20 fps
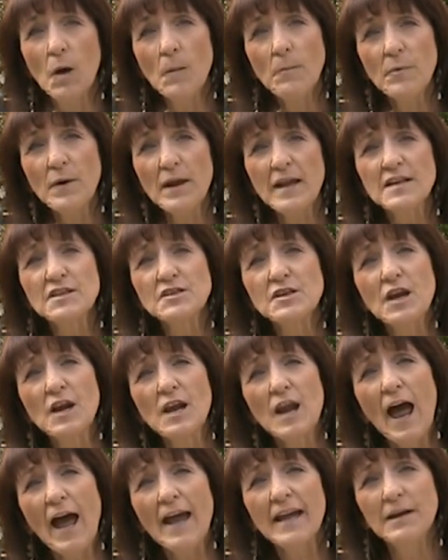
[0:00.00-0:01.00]
brings
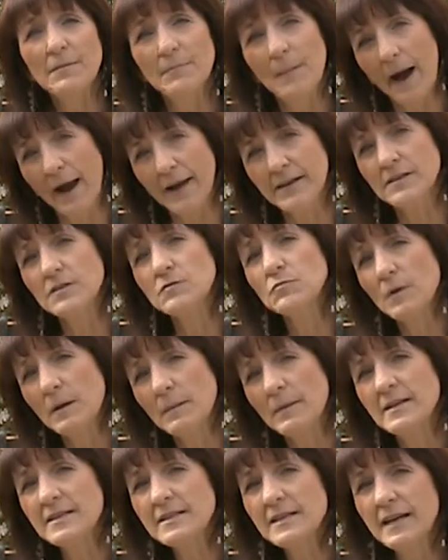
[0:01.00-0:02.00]
like-minded
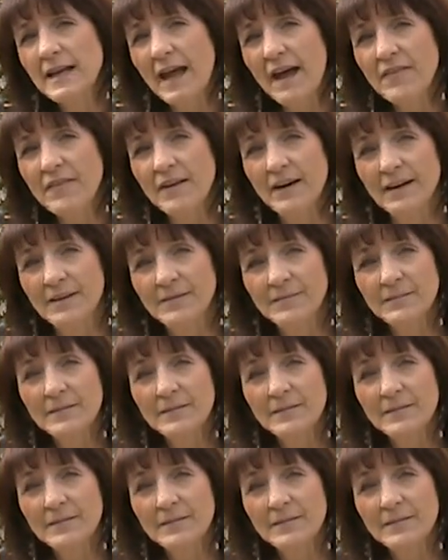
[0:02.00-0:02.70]
women together.